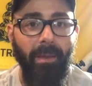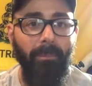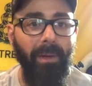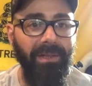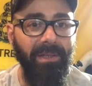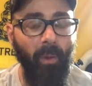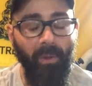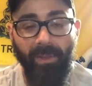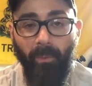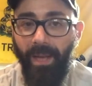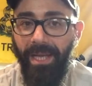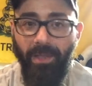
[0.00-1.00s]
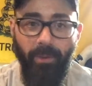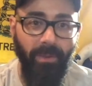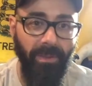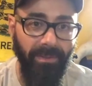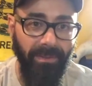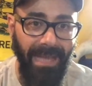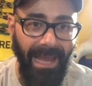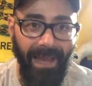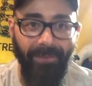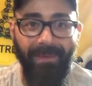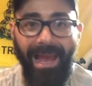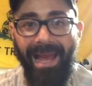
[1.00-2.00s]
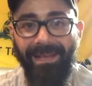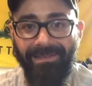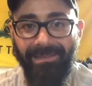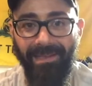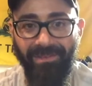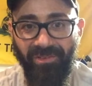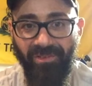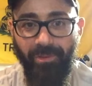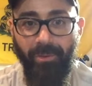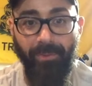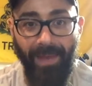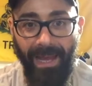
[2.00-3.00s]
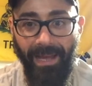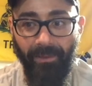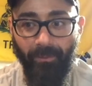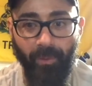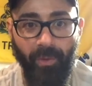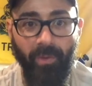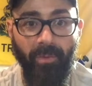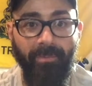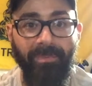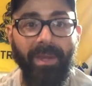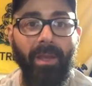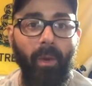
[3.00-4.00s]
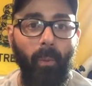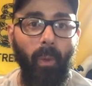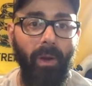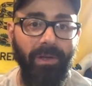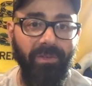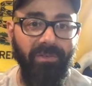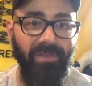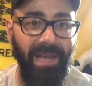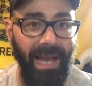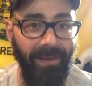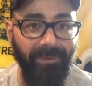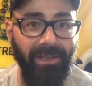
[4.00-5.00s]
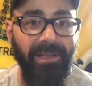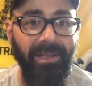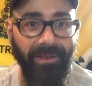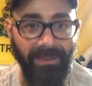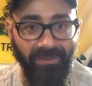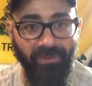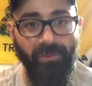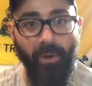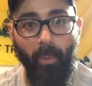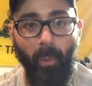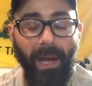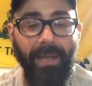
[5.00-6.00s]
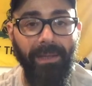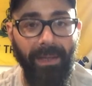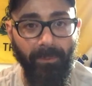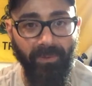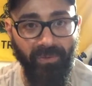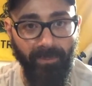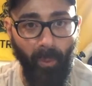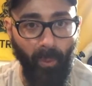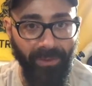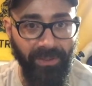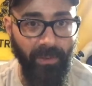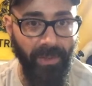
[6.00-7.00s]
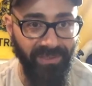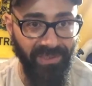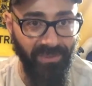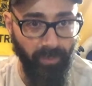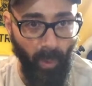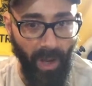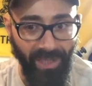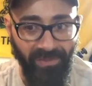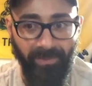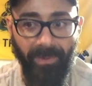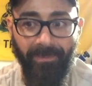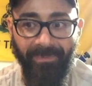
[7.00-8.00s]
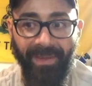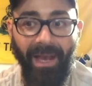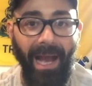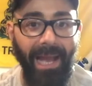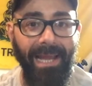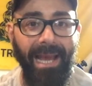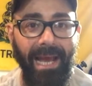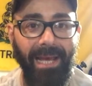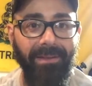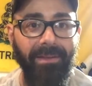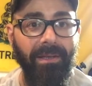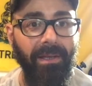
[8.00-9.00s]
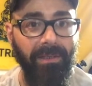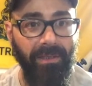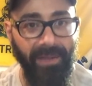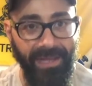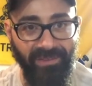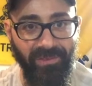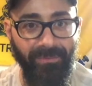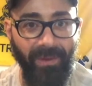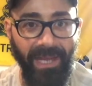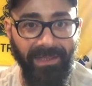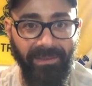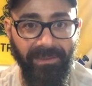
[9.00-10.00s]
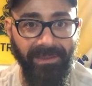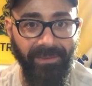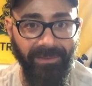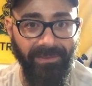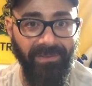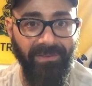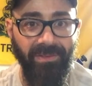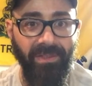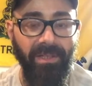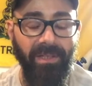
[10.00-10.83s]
But the only way you can have access to that room was to have clearance. So while I was aboard the USS Wasp, I had classified clearance